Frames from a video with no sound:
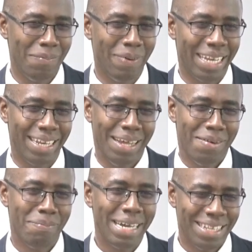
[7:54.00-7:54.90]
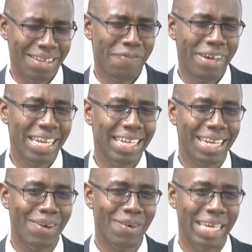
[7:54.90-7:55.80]
But my suffering
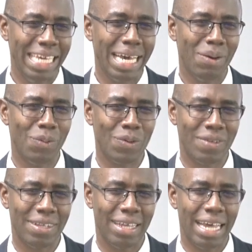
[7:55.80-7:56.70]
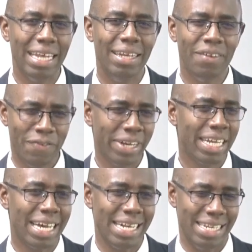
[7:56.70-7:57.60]
now here was a
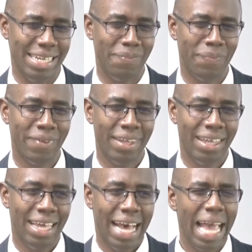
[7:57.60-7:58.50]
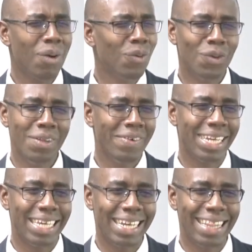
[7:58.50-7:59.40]
different culture. I could not
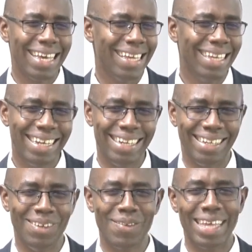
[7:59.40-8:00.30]
even get their English. You know,